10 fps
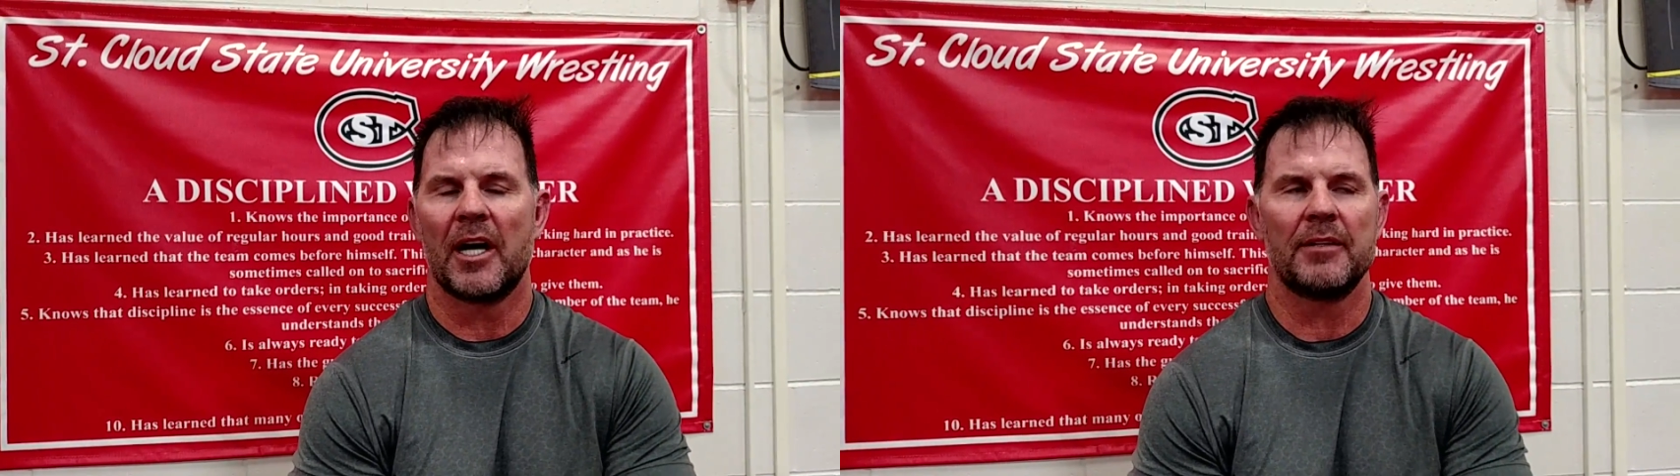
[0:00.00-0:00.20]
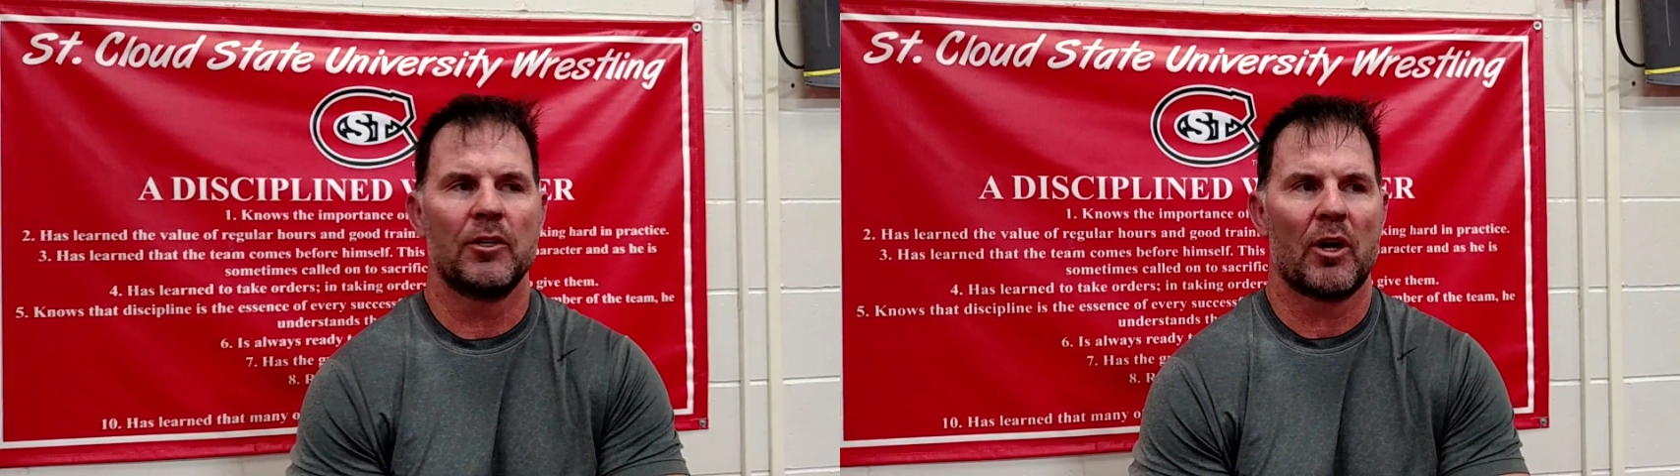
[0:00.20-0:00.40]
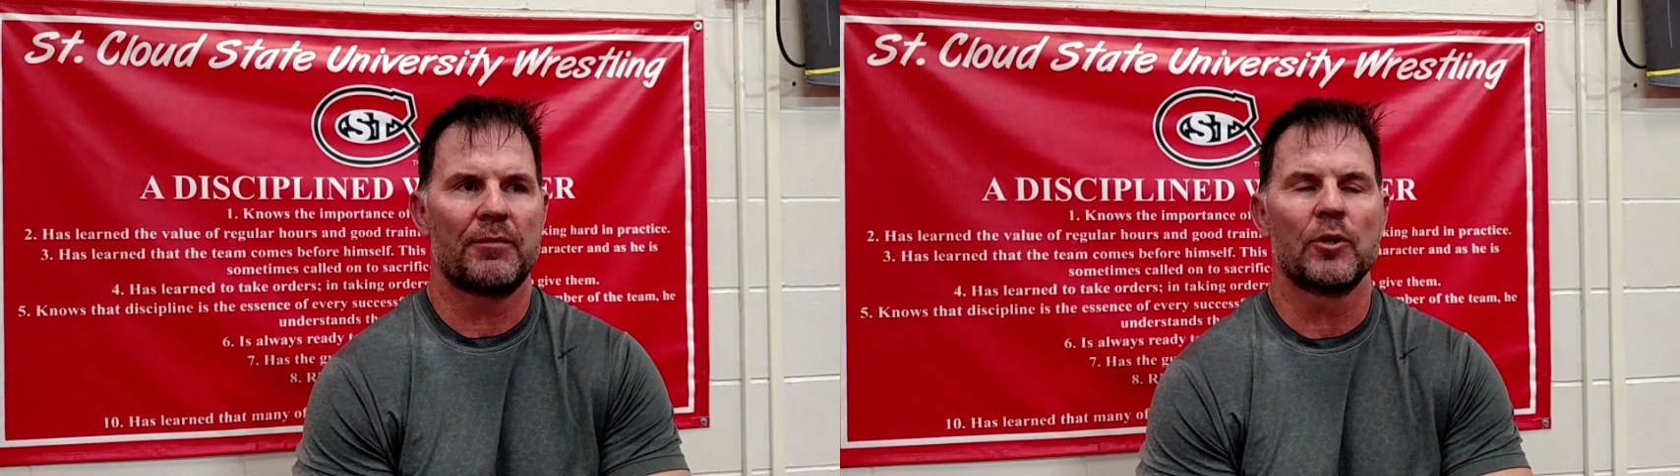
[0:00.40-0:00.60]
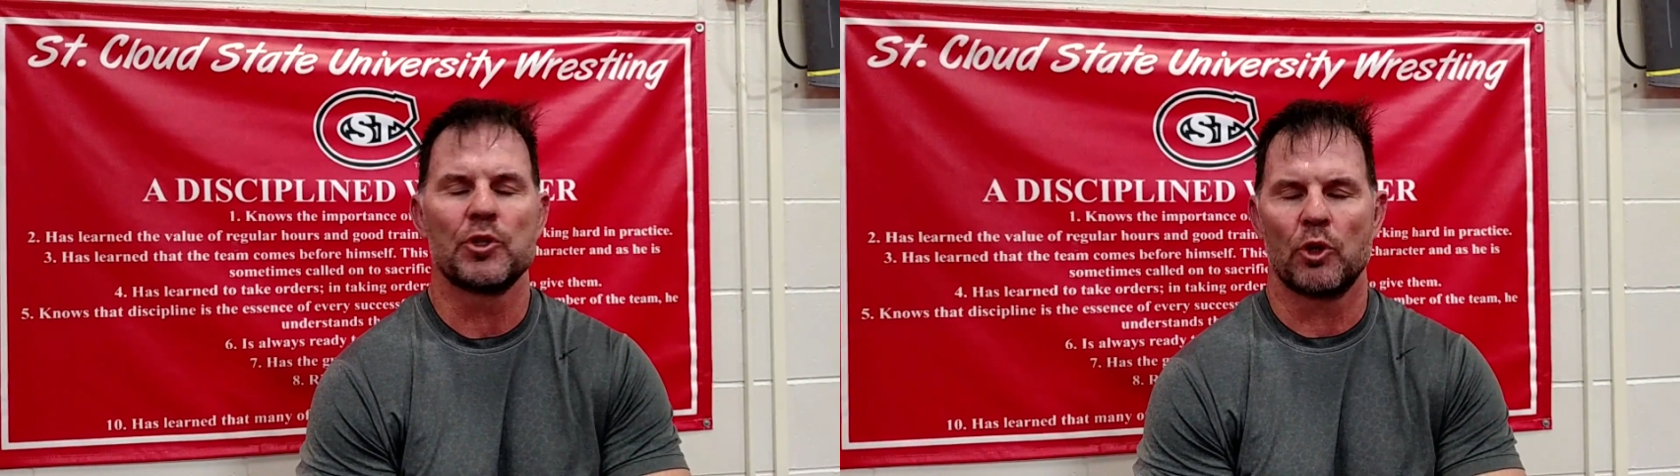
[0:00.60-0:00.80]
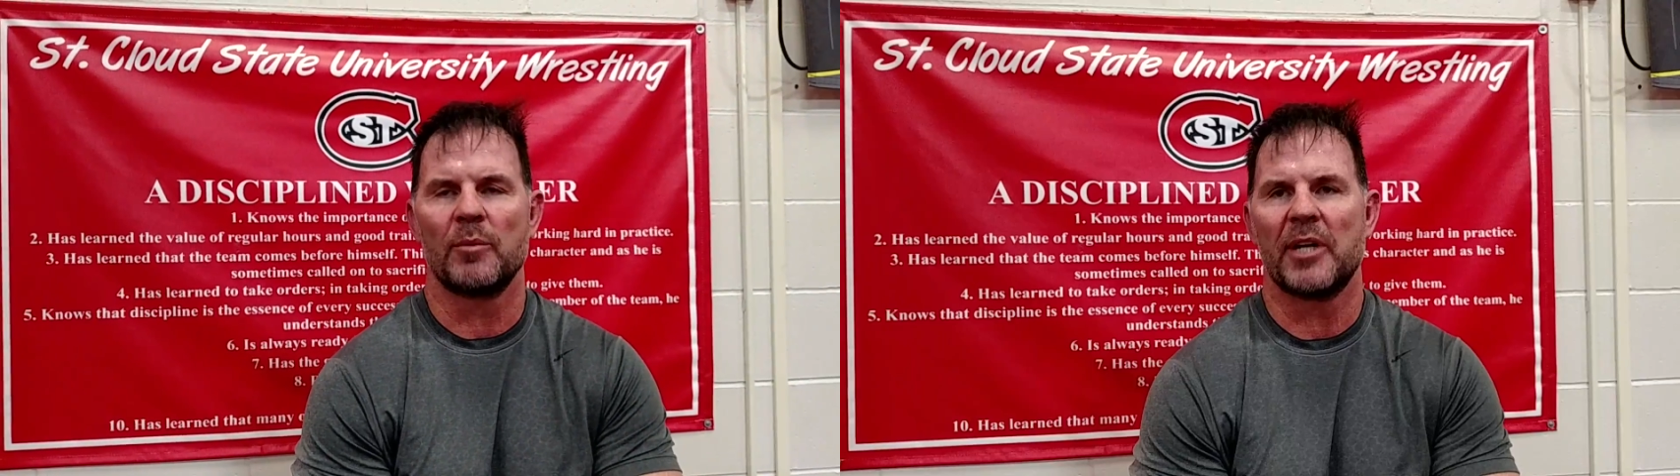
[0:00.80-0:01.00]
I, you know, I feel
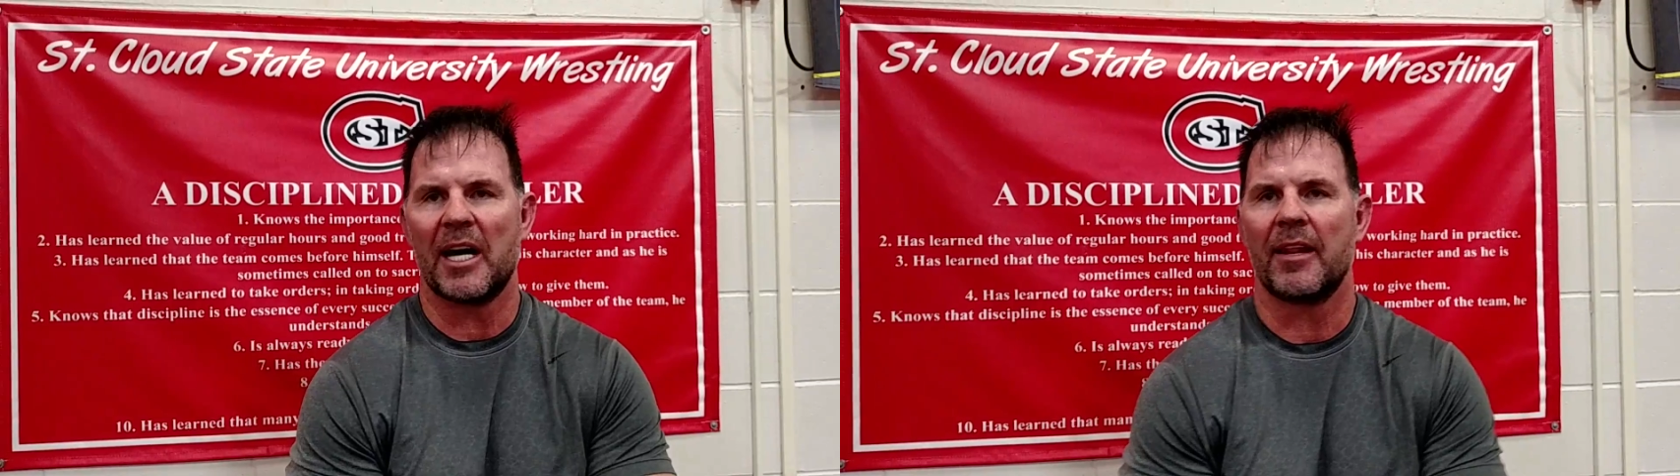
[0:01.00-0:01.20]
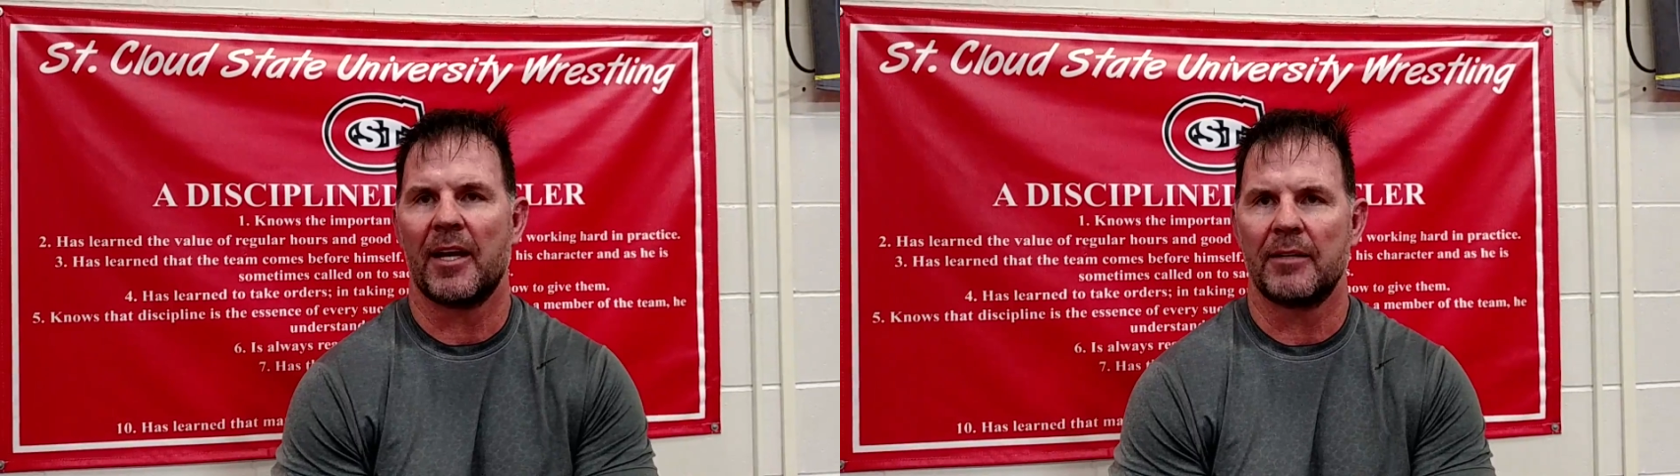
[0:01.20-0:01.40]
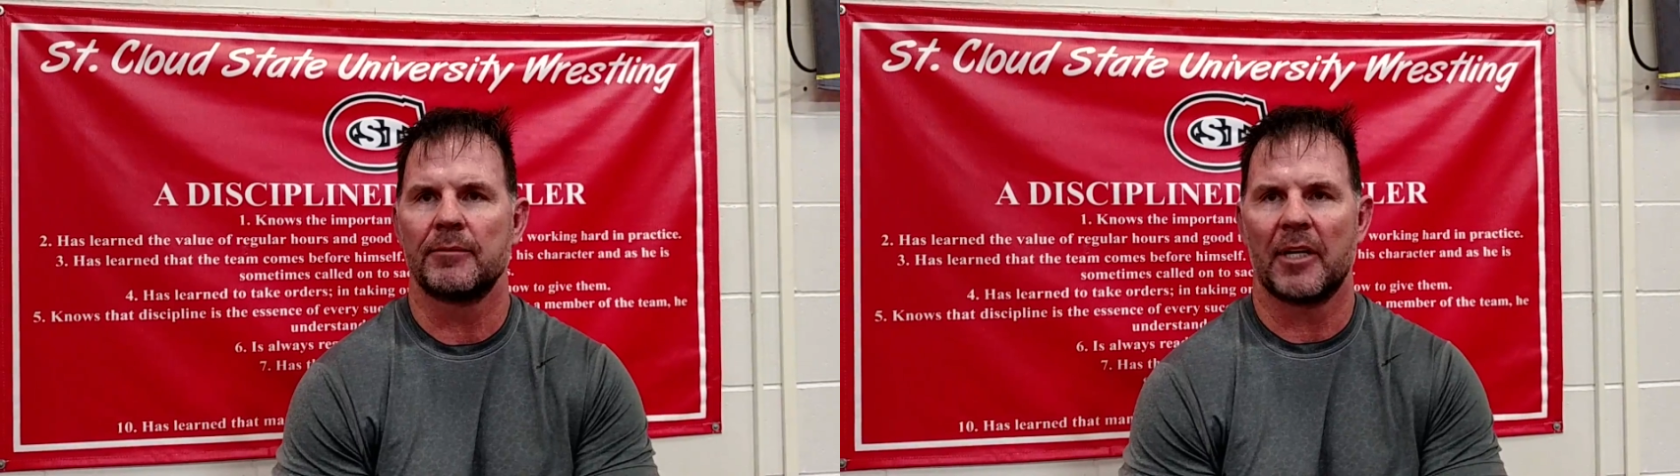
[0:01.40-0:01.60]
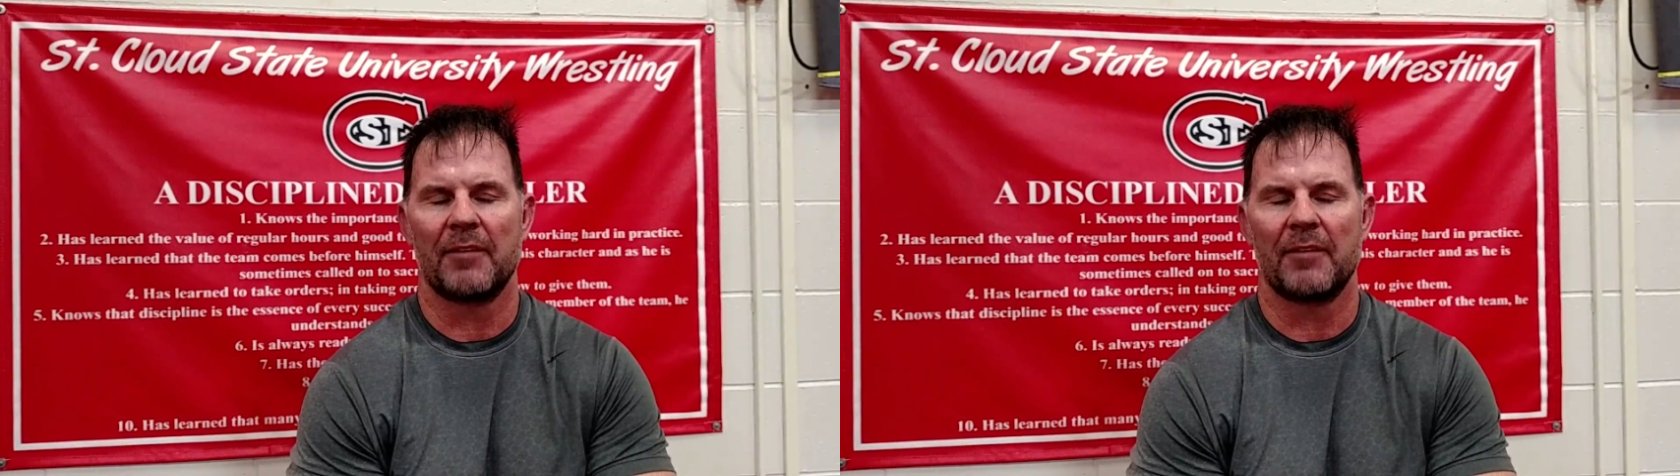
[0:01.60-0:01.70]
enjoyment out of that.